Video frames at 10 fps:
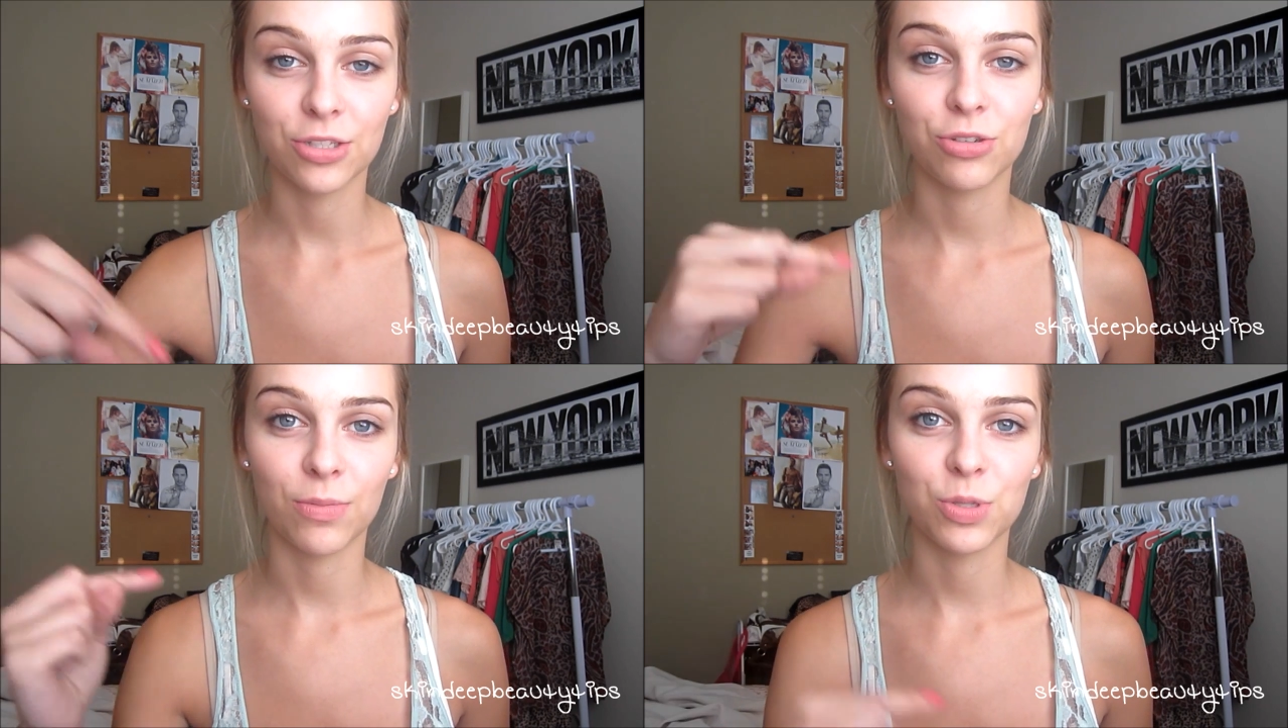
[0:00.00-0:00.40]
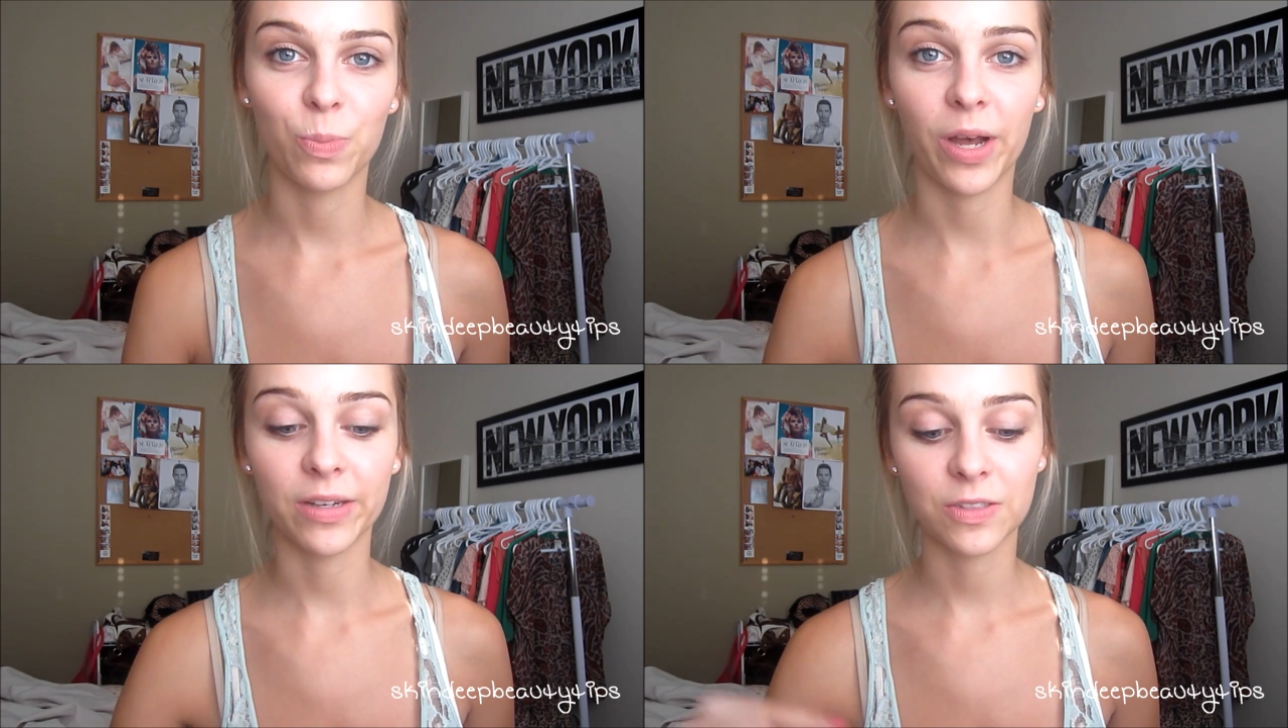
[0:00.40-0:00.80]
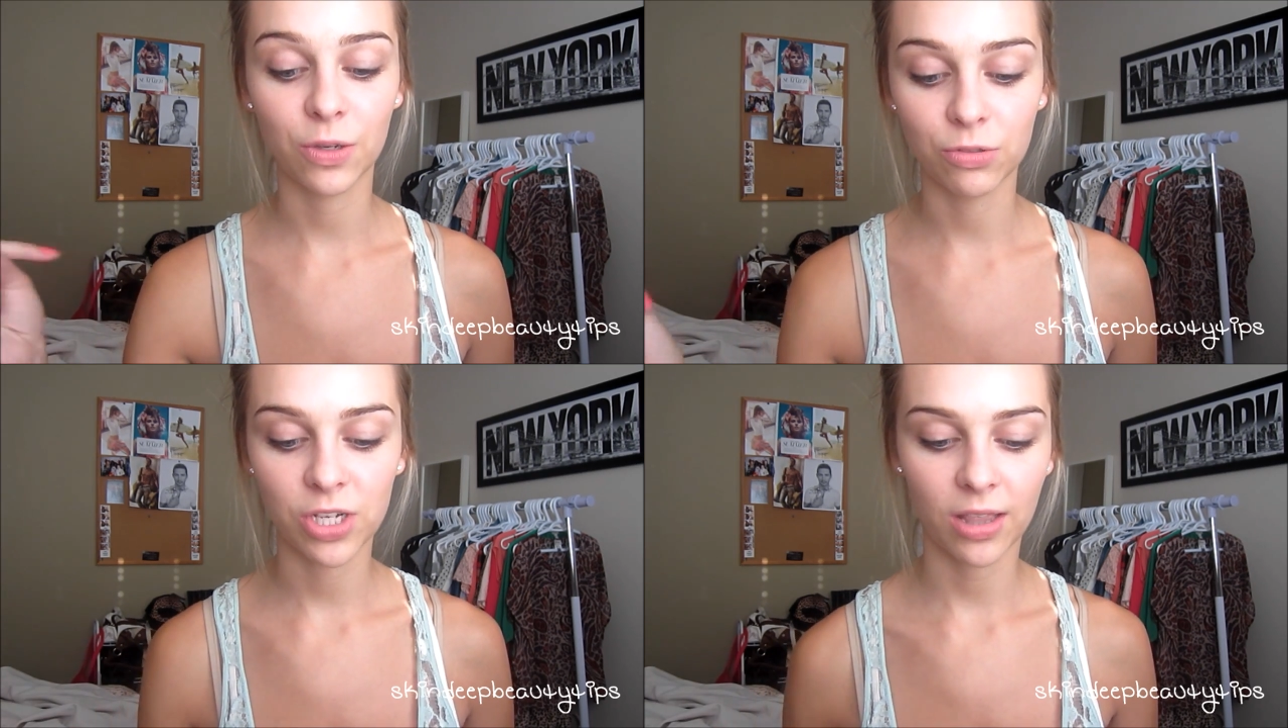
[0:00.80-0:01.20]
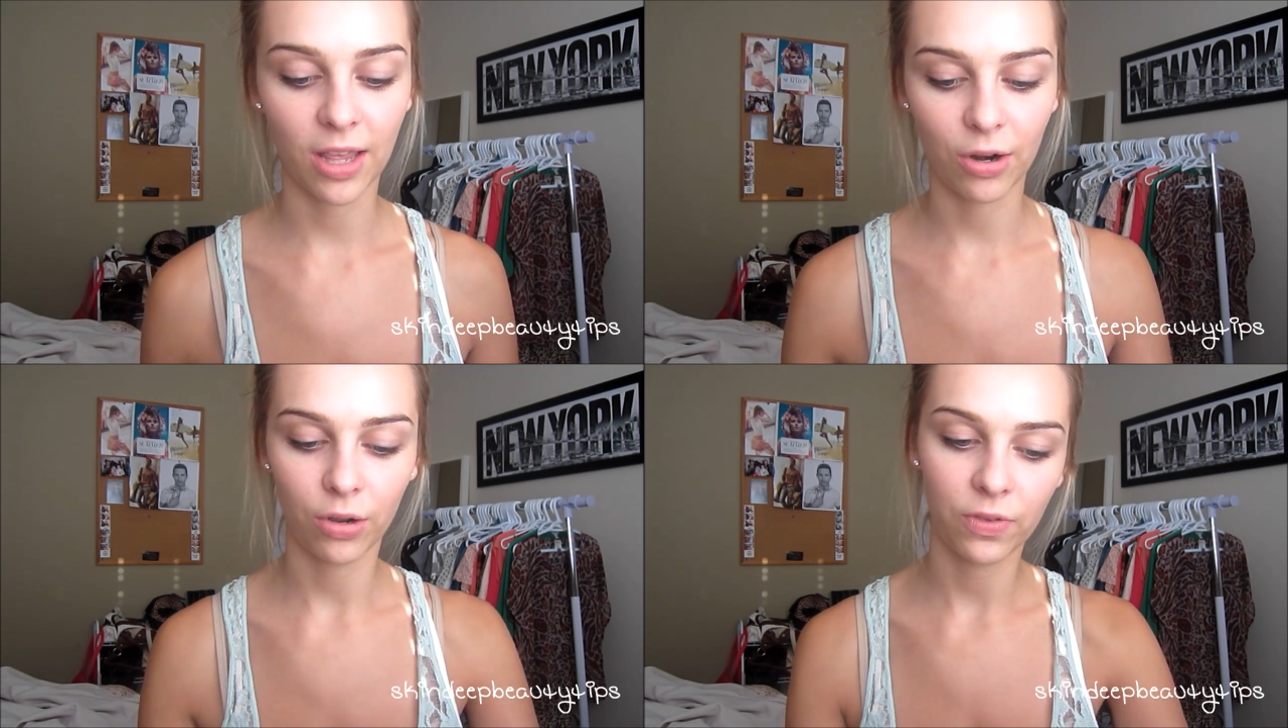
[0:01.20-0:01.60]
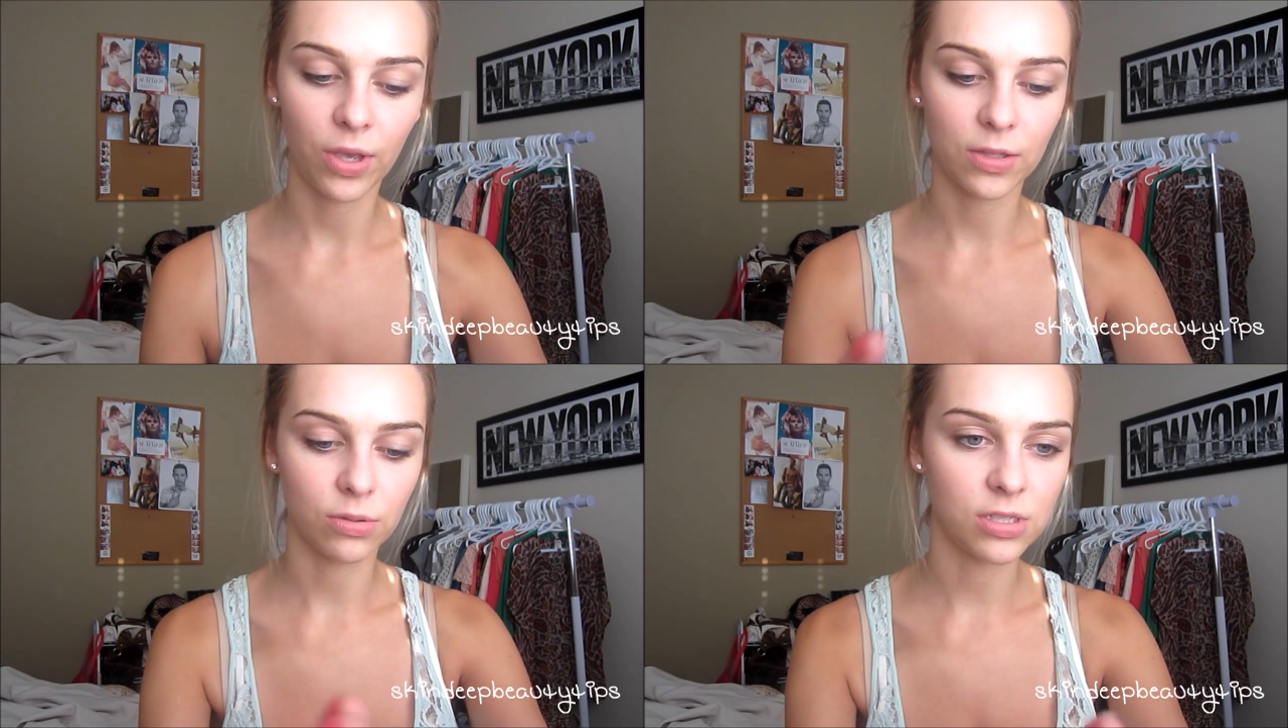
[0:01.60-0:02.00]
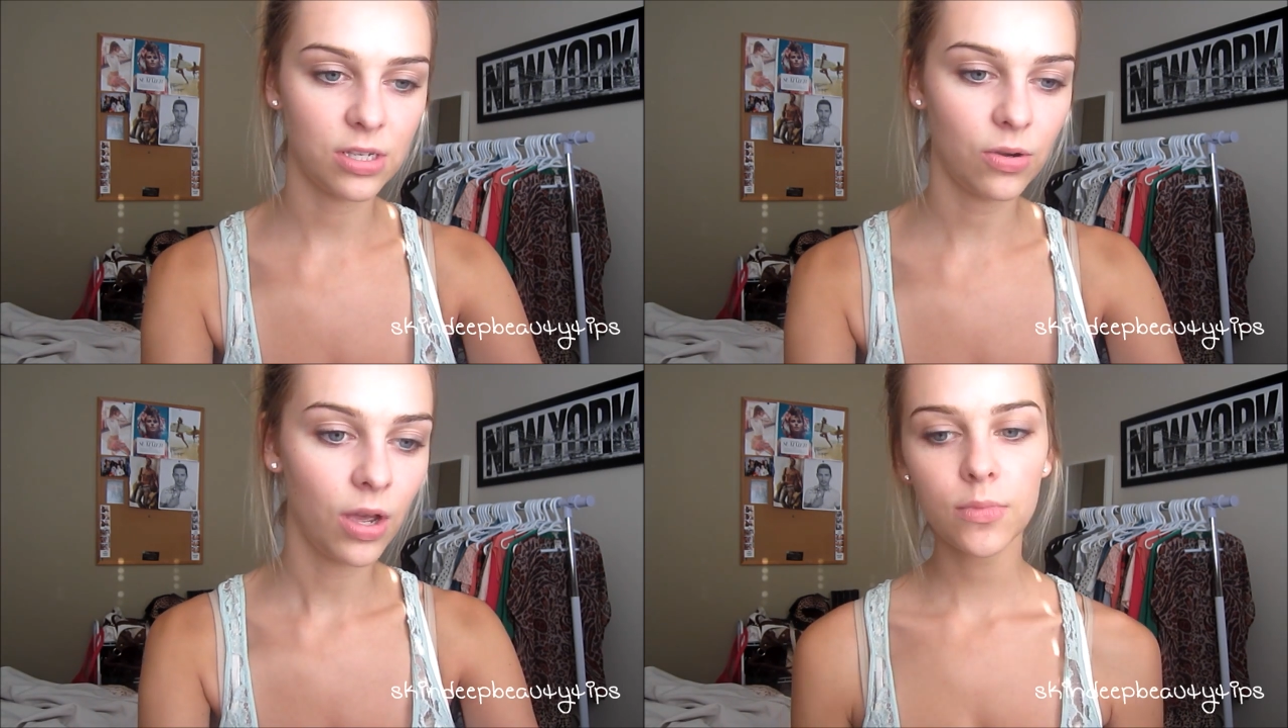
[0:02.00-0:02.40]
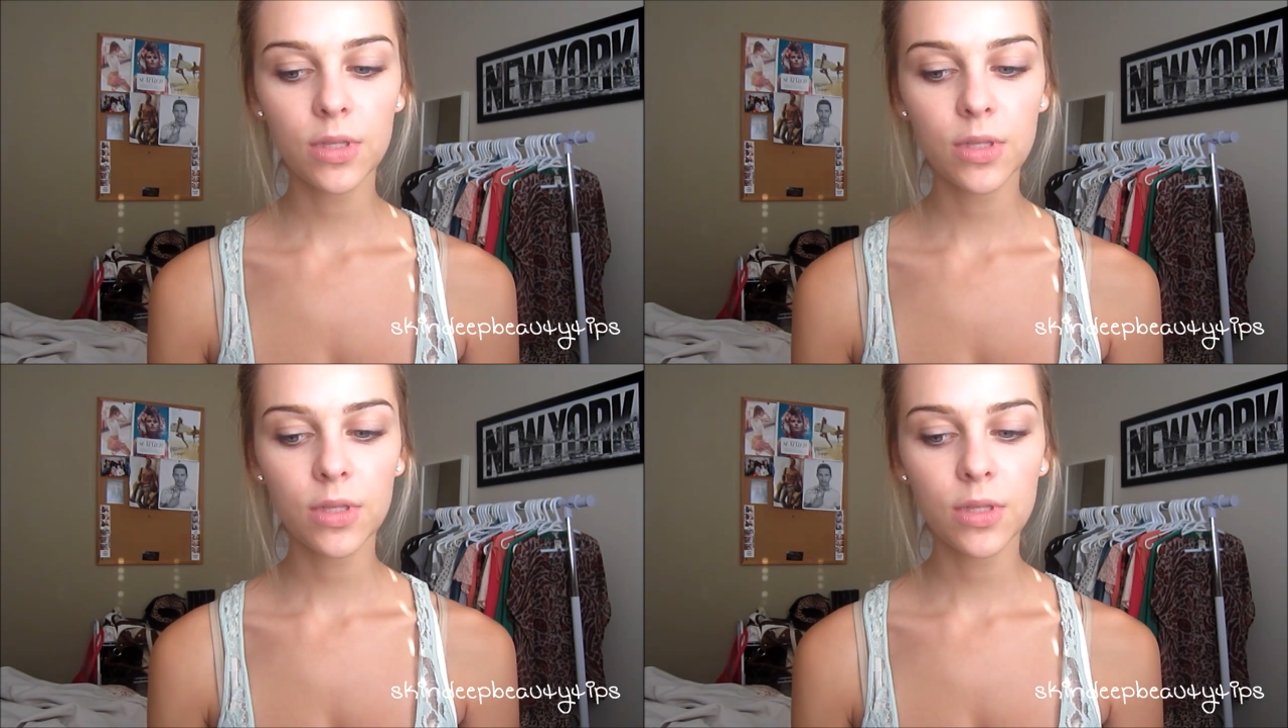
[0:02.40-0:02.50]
description box. Go check that out if you guys want to.